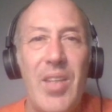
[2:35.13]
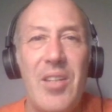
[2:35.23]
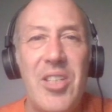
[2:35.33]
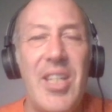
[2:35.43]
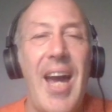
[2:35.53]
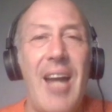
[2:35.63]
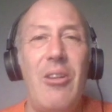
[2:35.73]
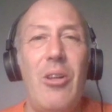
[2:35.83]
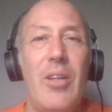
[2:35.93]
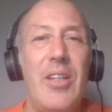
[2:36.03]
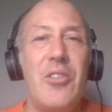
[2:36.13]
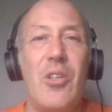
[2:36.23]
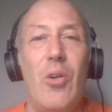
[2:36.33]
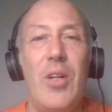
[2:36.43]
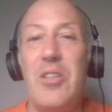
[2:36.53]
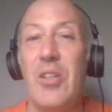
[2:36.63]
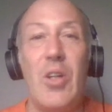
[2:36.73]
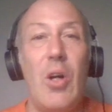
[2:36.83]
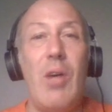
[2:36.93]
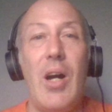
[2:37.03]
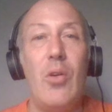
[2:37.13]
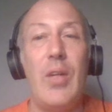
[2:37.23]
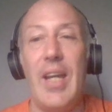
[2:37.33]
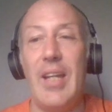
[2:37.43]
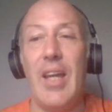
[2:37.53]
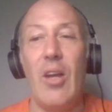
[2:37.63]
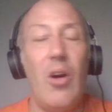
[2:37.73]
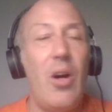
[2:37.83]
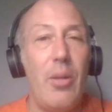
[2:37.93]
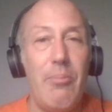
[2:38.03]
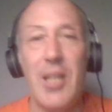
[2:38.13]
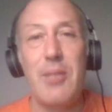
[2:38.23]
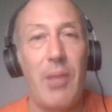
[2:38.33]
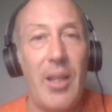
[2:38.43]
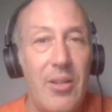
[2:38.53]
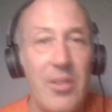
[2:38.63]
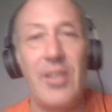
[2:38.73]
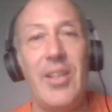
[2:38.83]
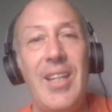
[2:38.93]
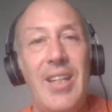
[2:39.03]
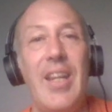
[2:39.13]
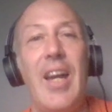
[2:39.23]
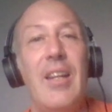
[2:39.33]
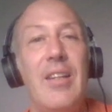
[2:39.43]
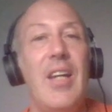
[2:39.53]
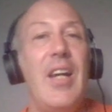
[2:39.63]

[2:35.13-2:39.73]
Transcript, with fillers: Seattle is going to go out and get all the best players that they can get,